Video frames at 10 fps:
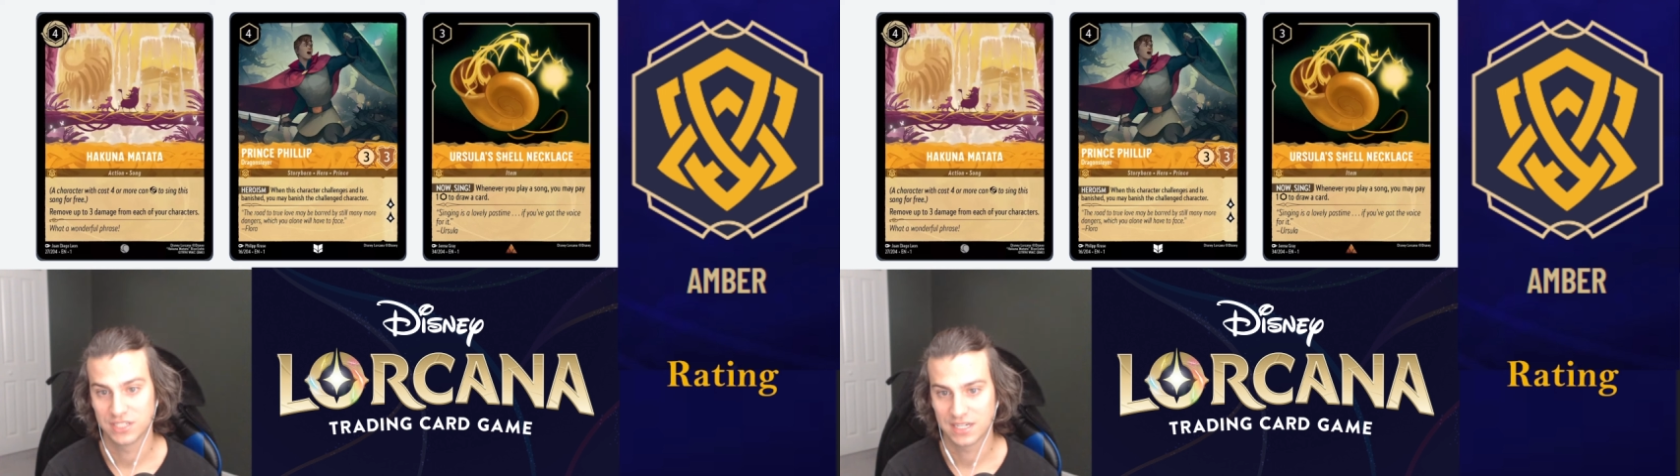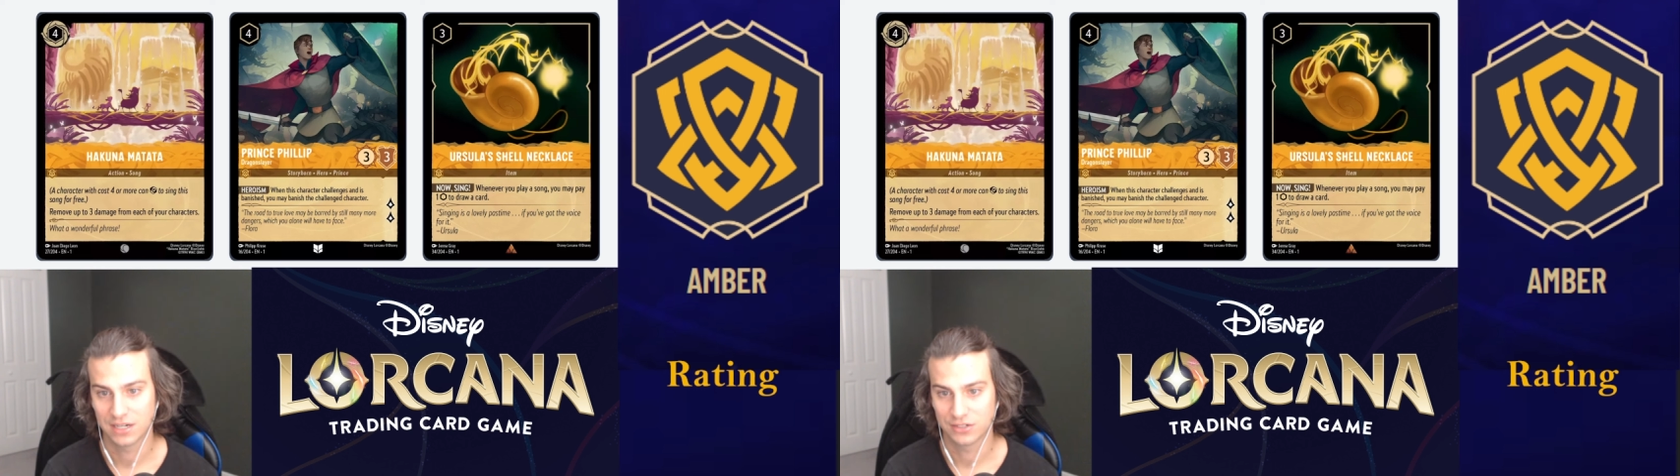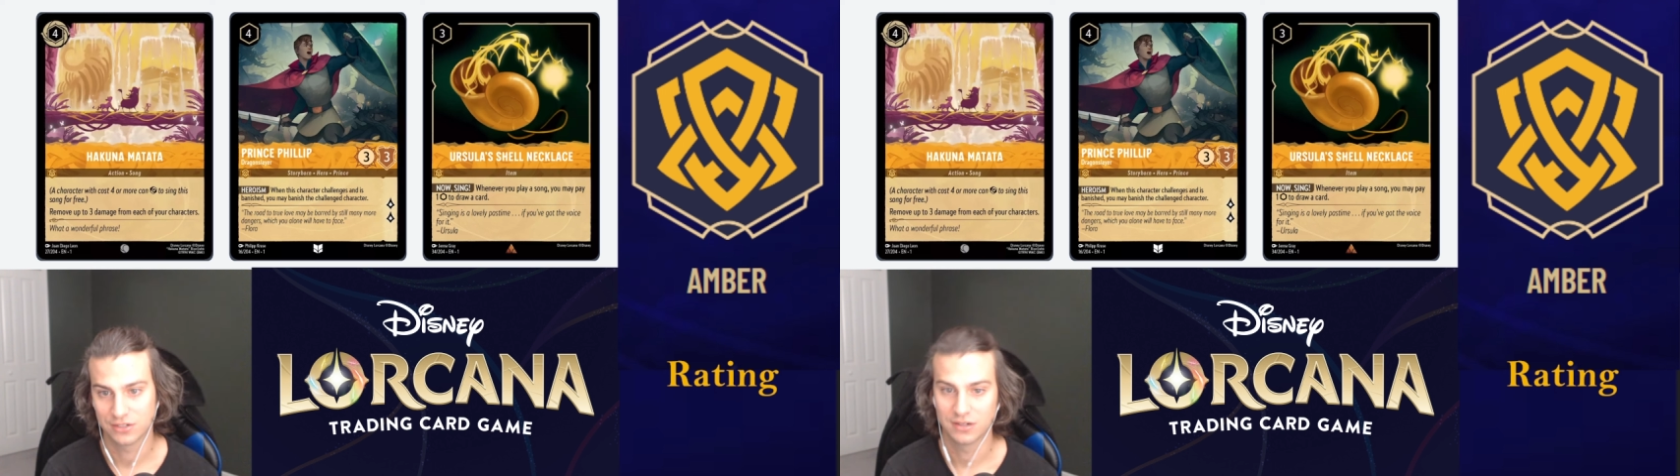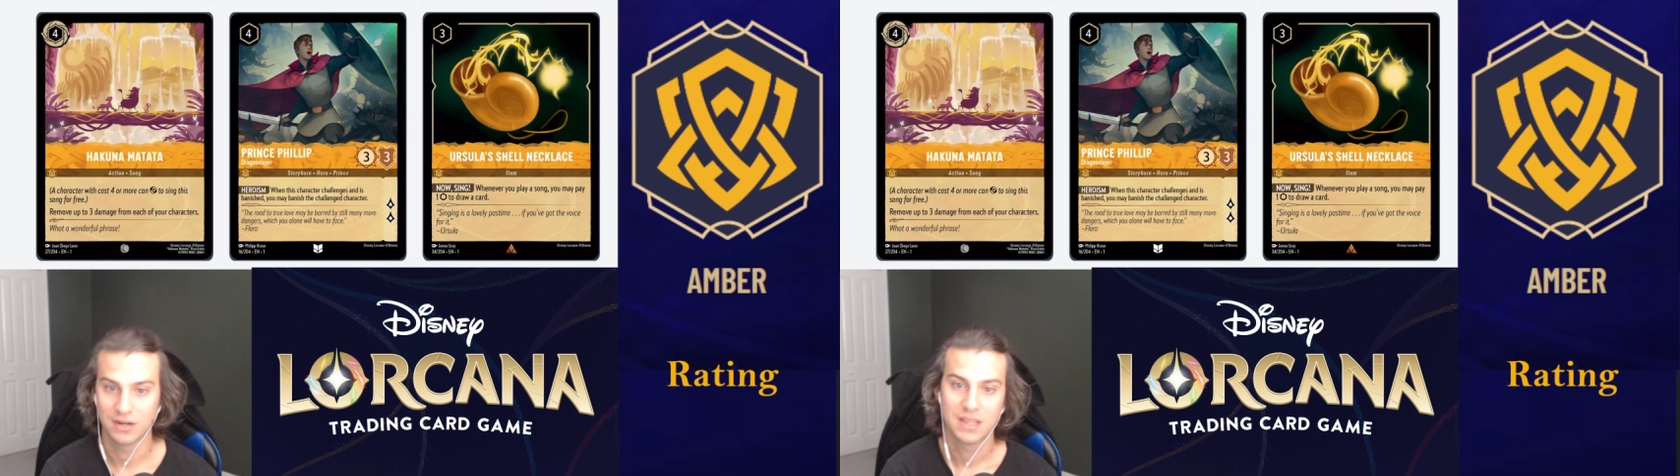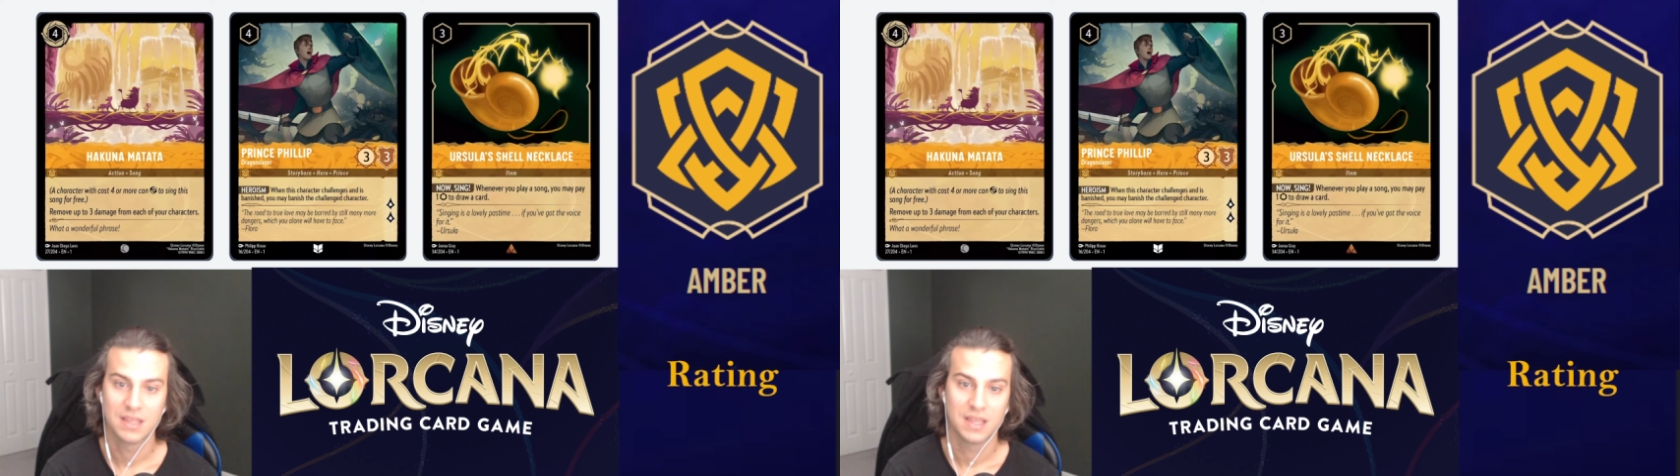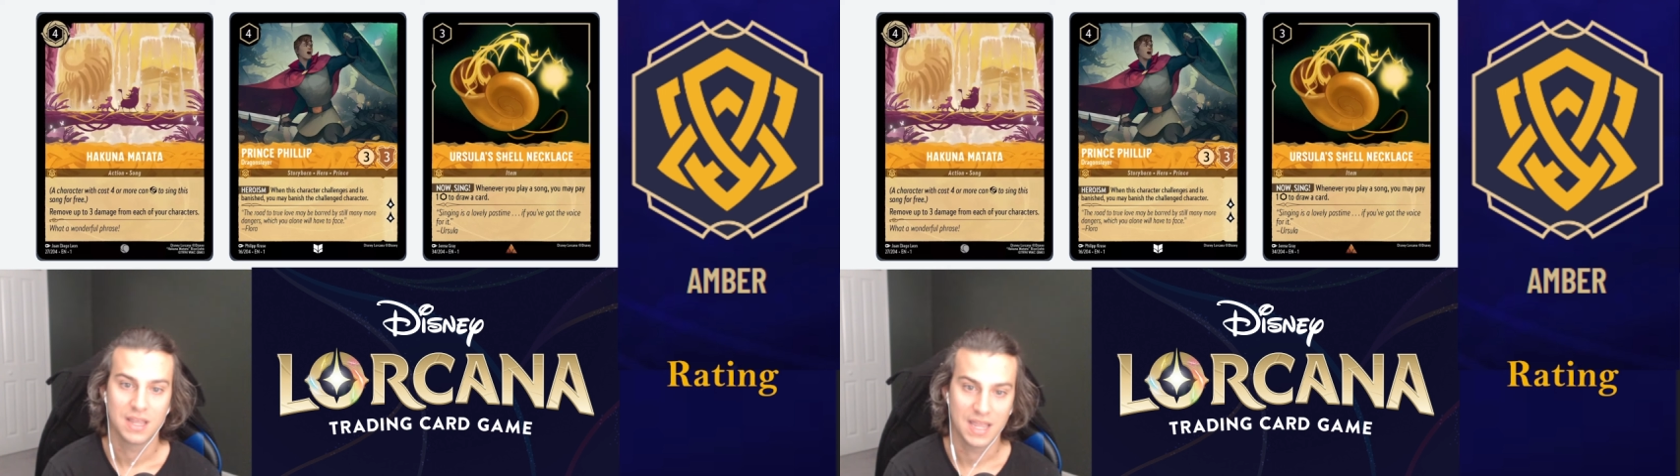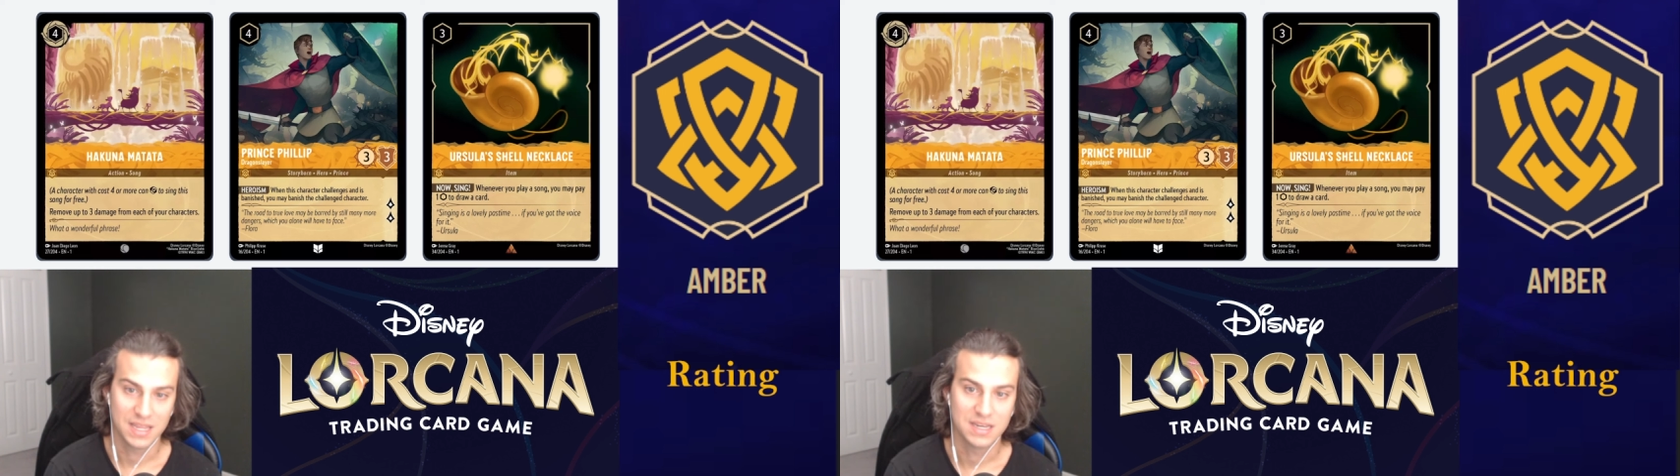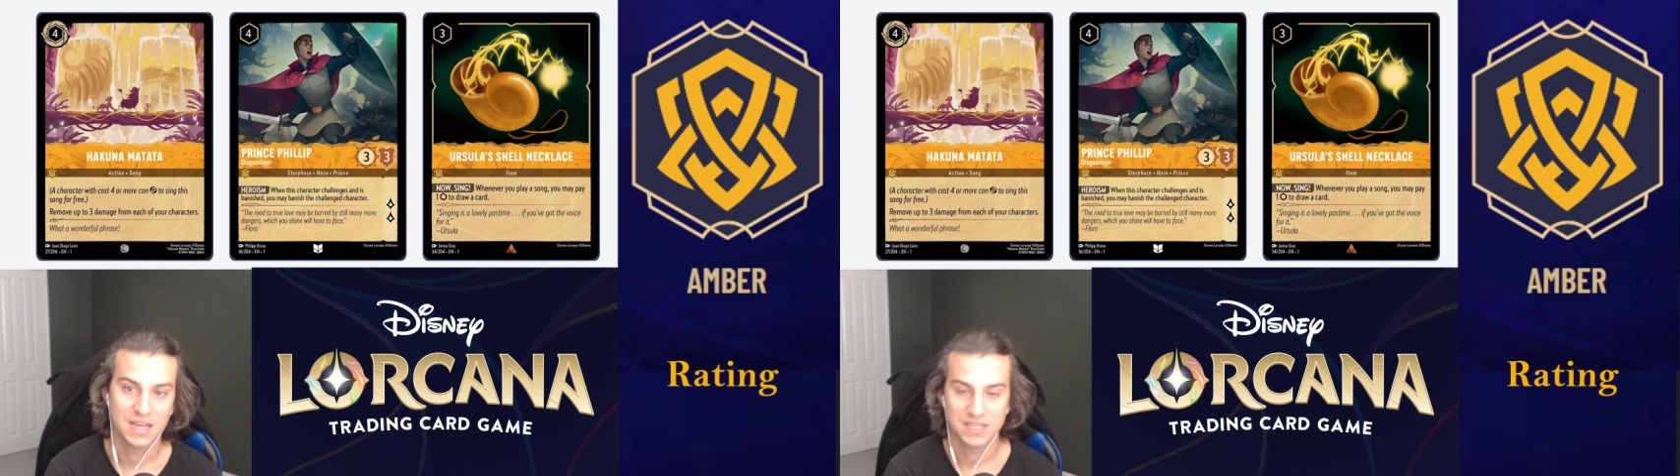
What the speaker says: a character and die.